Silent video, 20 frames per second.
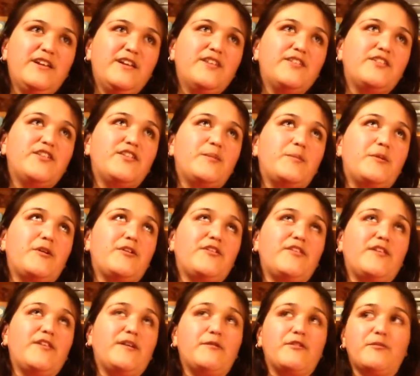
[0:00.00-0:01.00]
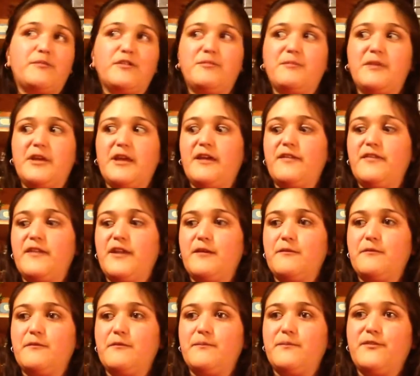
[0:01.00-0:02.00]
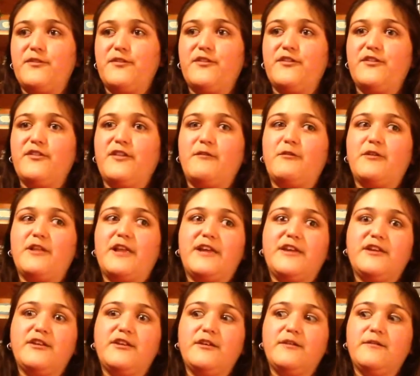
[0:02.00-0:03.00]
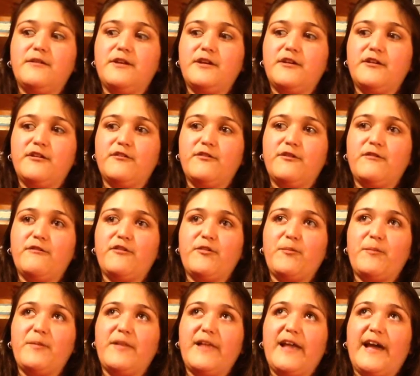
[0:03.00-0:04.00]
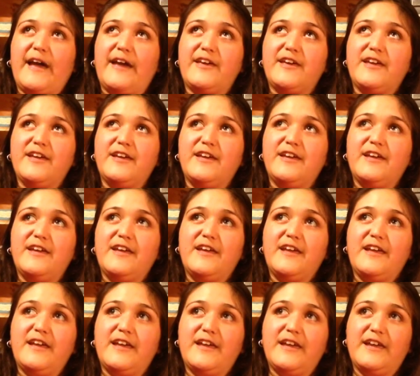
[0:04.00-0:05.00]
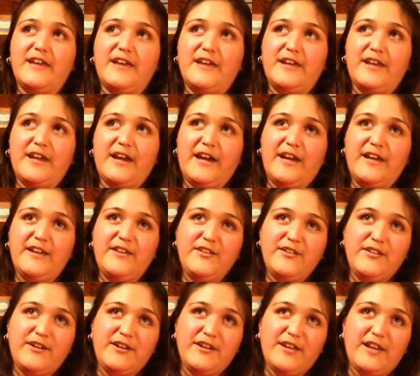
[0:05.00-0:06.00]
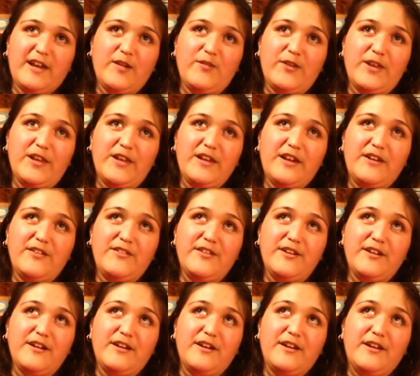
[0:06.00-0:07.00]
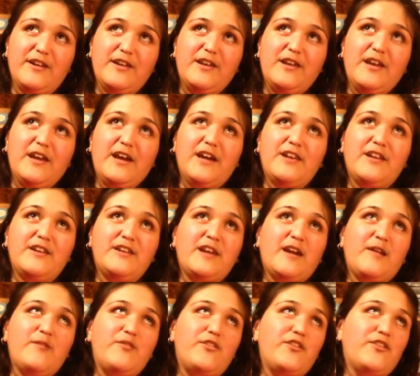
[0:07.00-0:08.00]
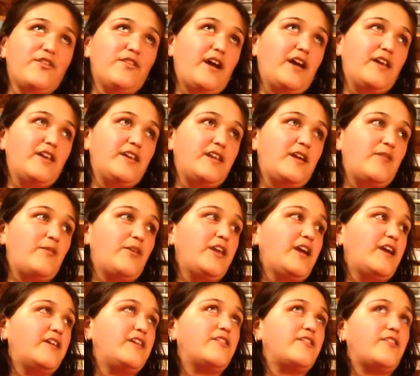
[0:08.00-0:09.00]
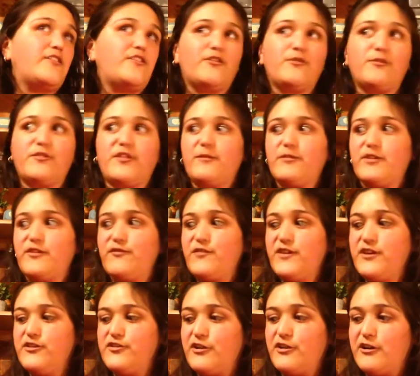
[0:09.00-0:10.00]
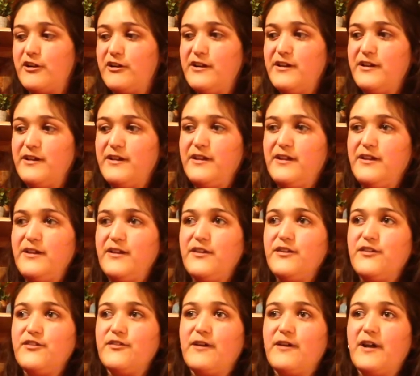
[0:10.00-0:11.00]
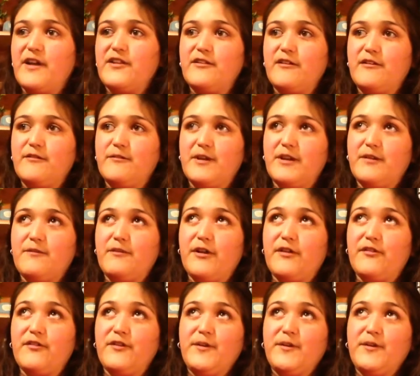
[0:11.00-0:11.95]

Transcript: to the person that was with me, and they were like, "Your phone is black," and I did not have any idea. I didn't have any idea that this was even a feature, so I had to learn what it was.